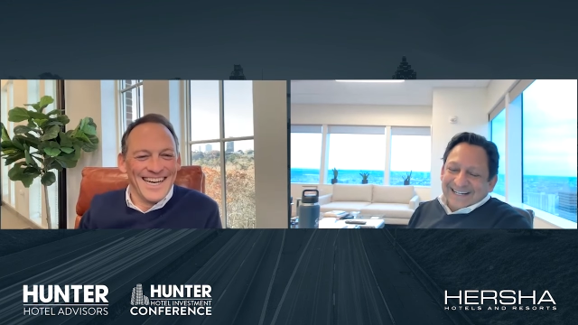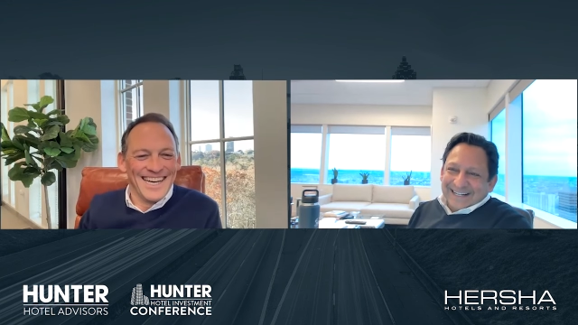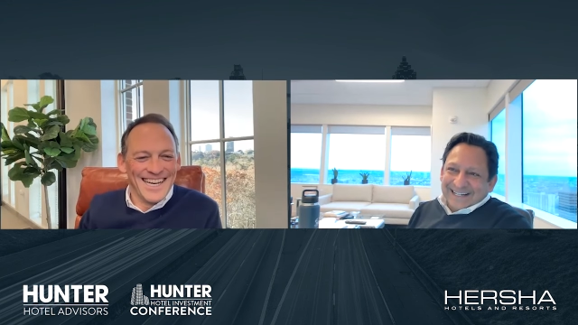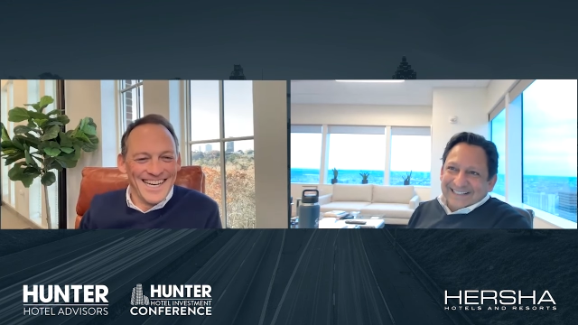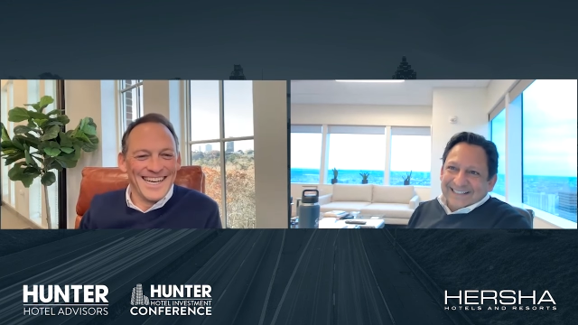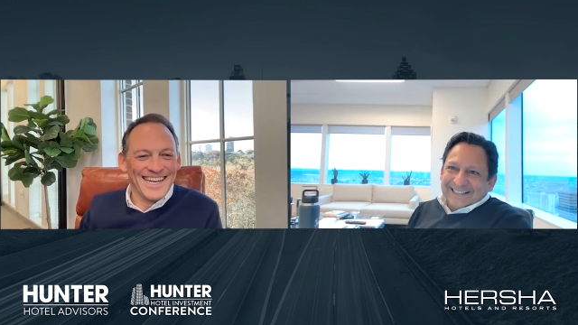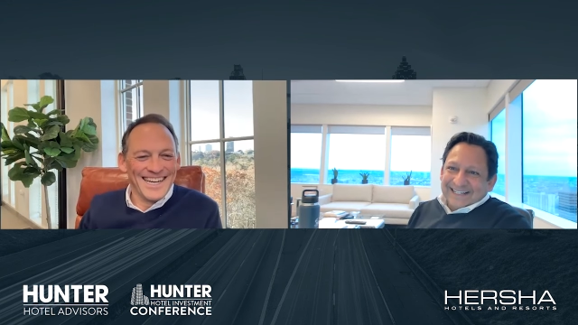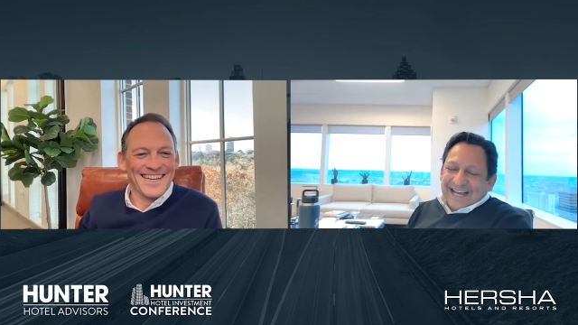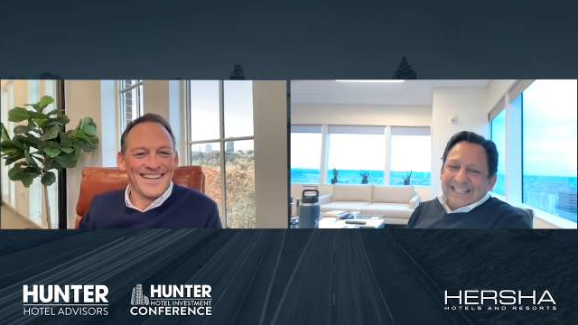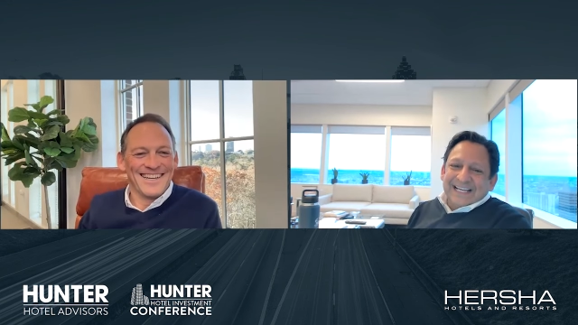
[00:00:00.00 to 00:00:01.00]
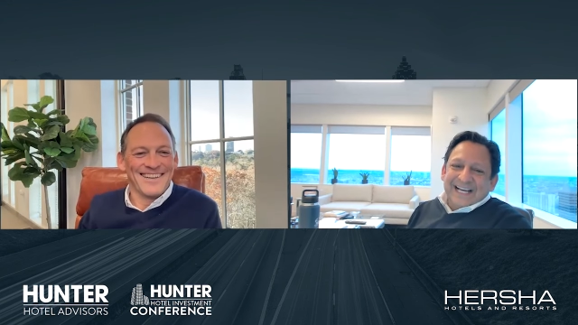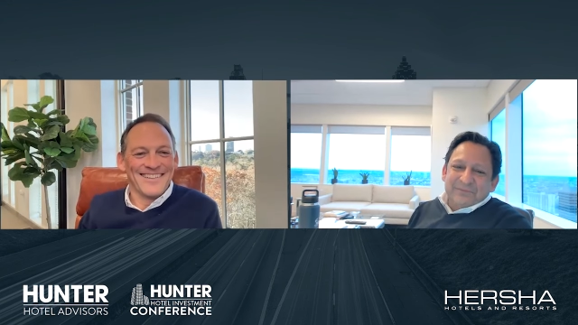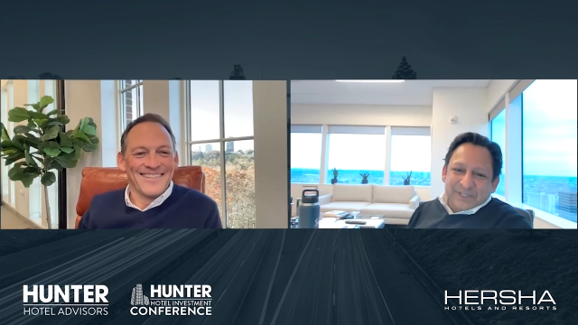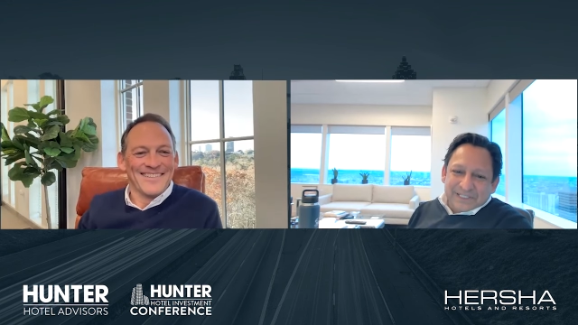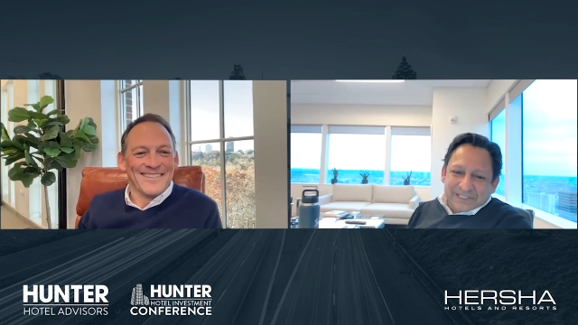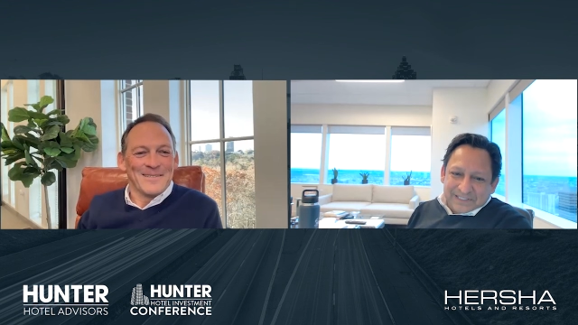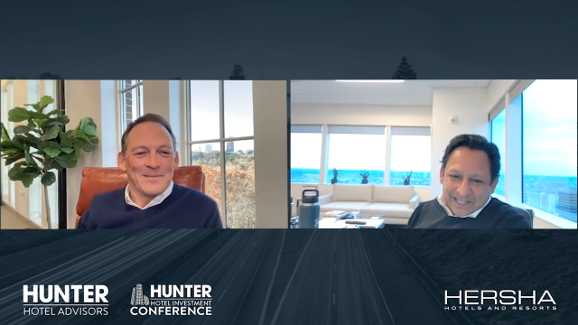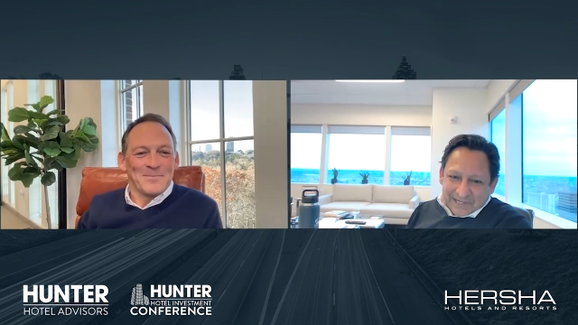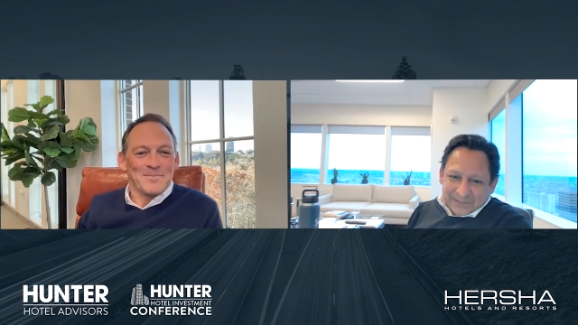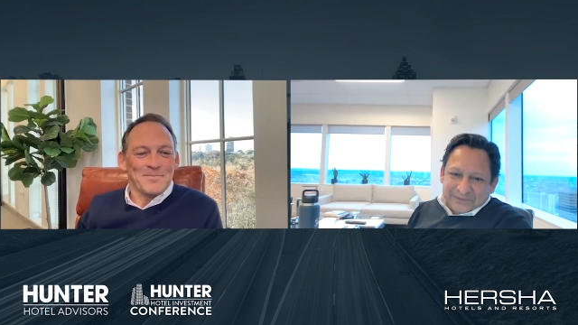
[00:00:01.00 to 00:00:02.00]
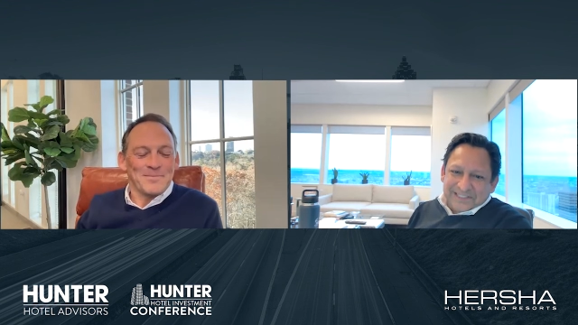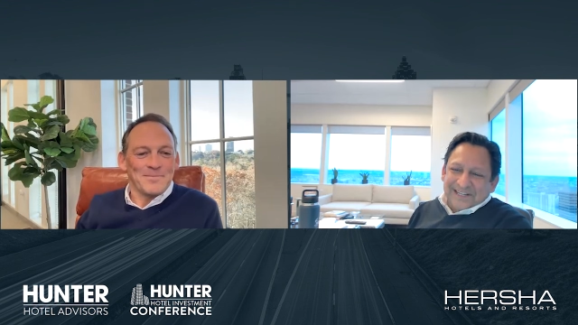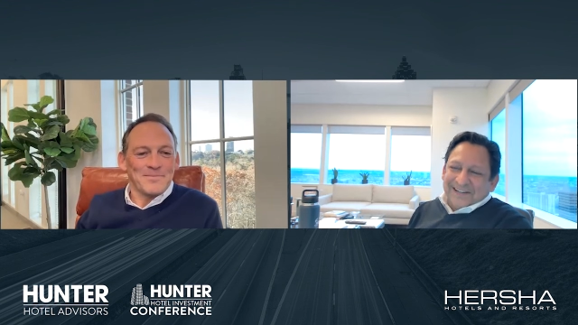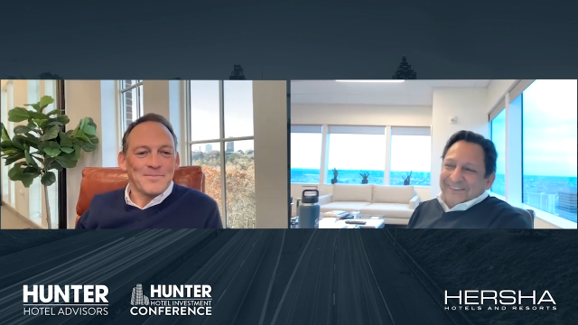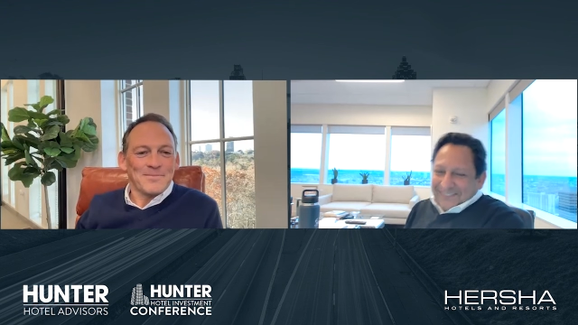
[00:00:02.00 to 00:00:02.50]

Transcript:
Speaker 1: uh, I think I've been to that hotel